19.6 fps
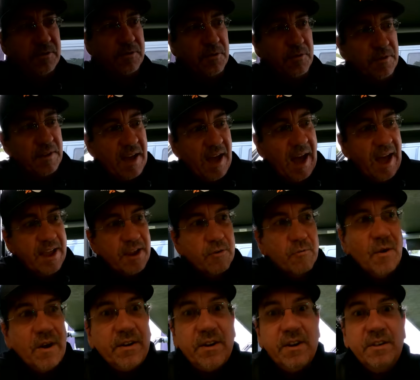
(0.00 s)
to the Hike
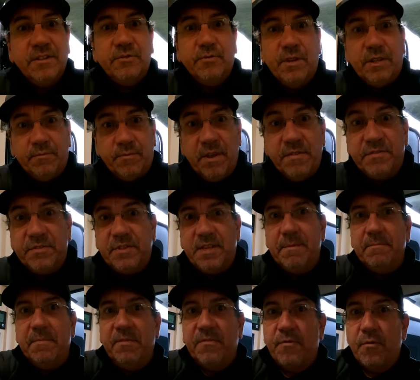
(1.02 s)
100 we've
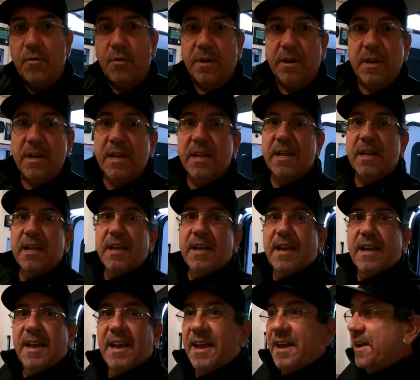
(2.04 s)
seen before.
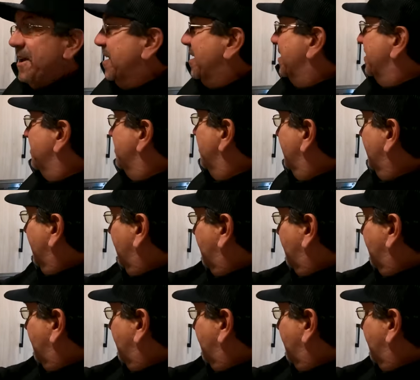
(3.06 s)
You know,